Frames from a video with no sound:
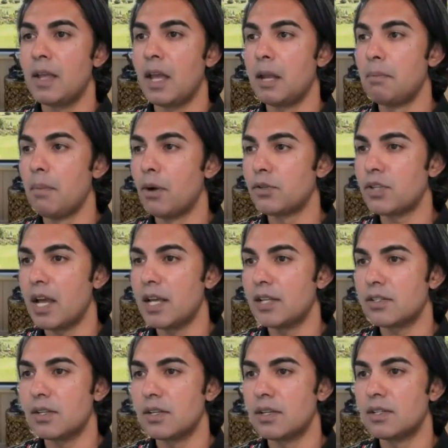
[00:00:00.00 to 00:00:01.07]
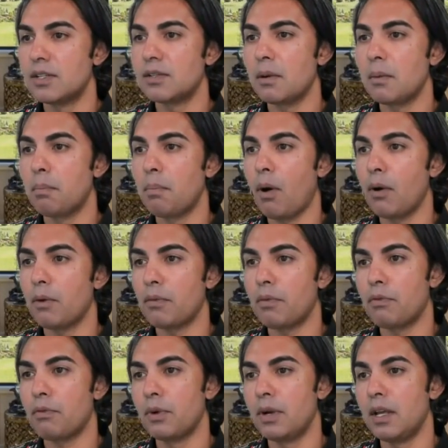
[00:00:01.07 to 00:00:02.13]
in most cases, part
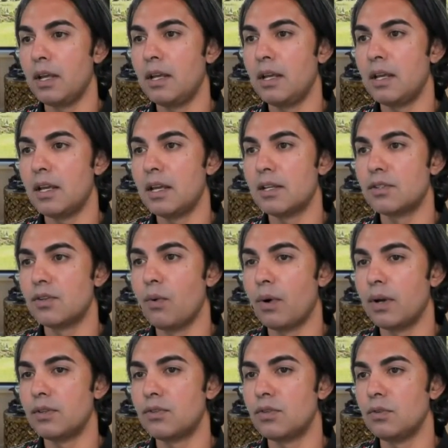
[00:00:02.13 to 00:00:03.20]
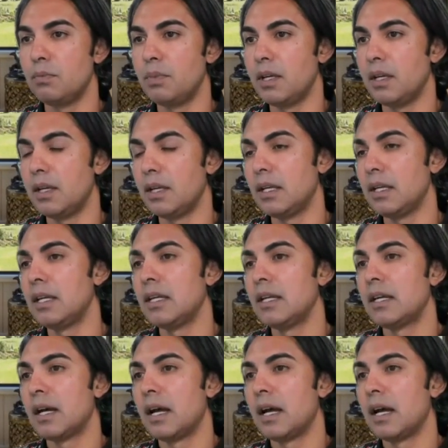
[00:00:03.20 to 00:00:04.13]
3 is going to be